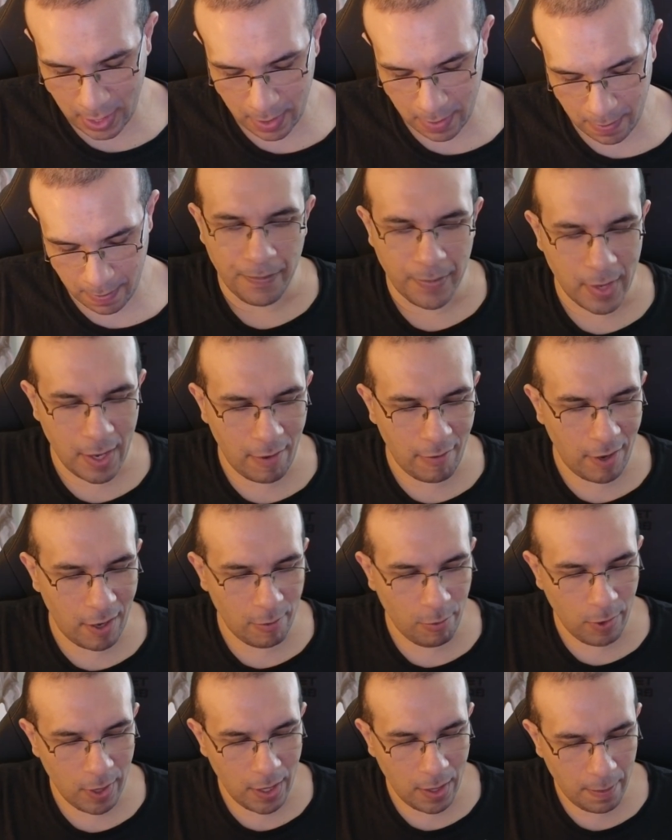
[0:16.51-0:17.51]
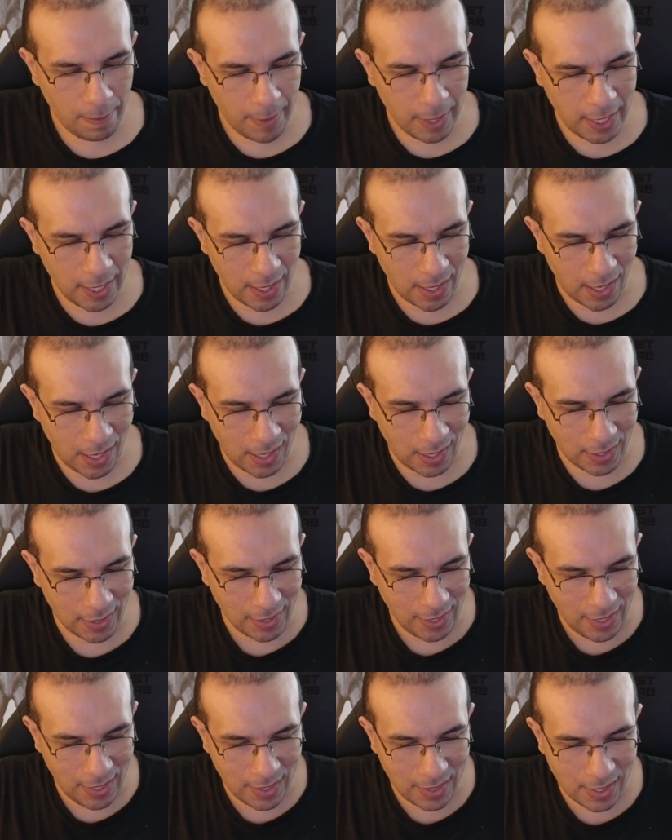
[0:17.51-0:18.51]
Now, I will be
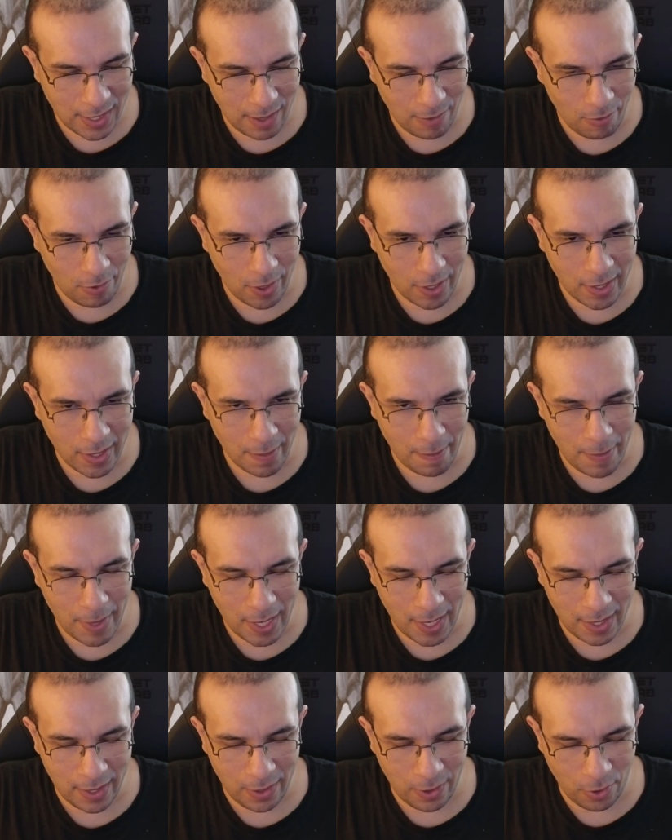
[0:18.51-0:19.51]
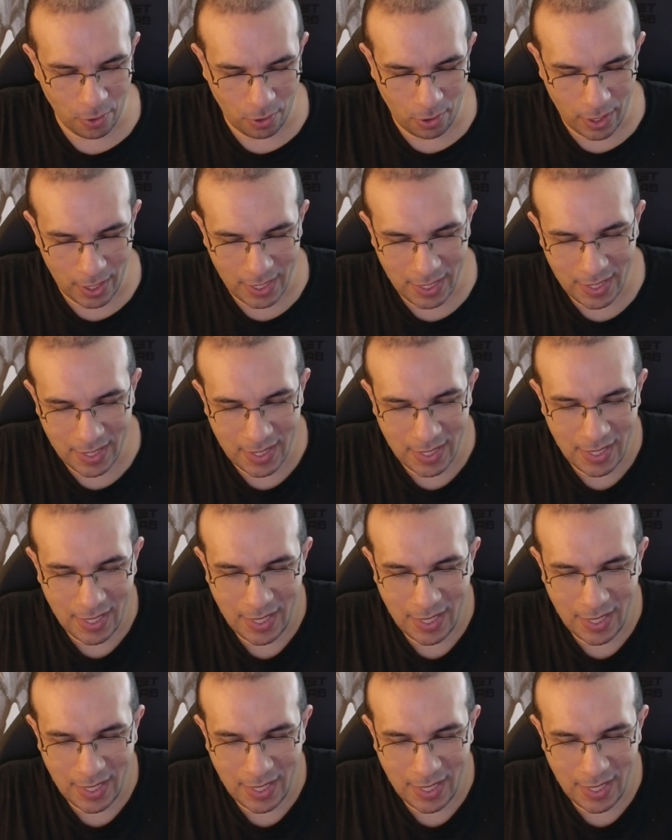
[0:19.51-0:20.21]
honest, it was a bit noisy,